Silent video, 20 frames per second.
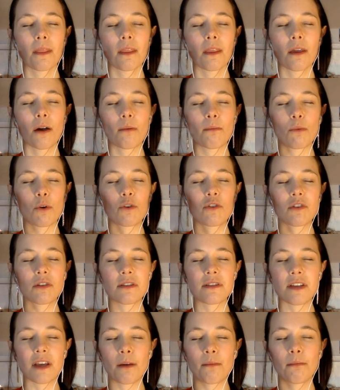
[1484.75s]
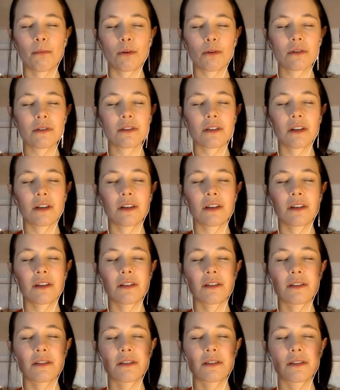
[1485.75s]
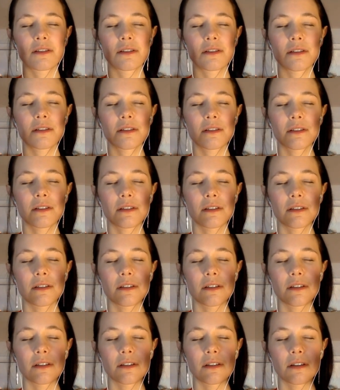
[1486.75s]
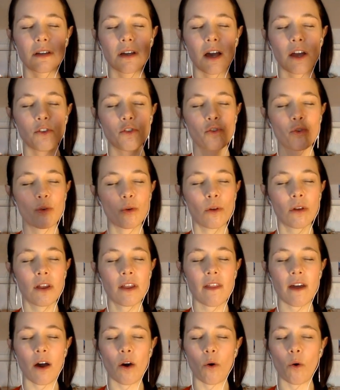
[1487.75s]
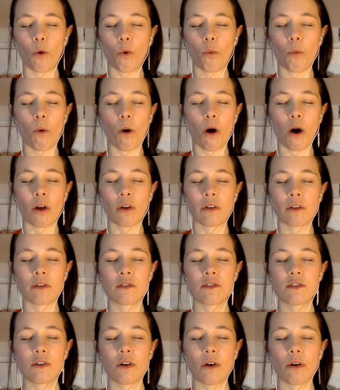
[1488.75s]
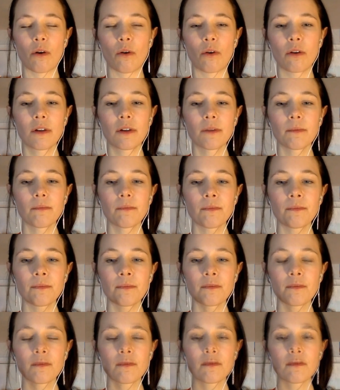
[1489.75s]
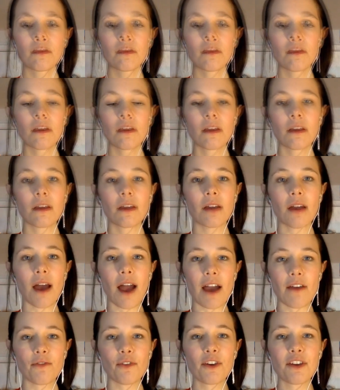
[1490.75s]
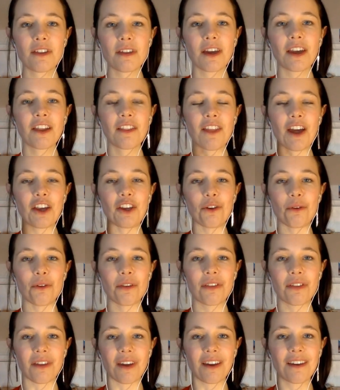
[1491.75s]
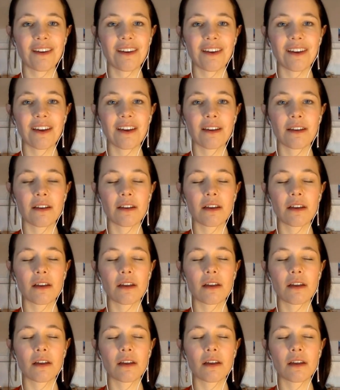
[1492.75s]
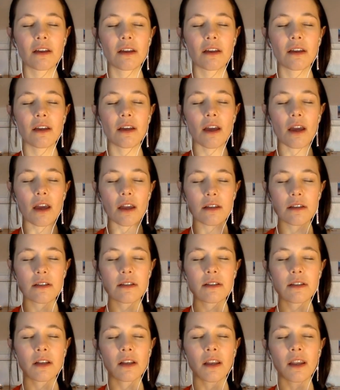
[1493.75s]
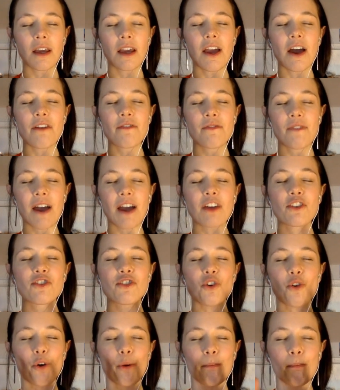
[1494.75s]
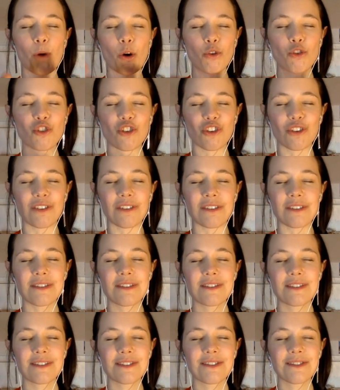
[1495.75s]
emotions, impulses, and truly they're all one. So everything that you think instantly affects your emotions.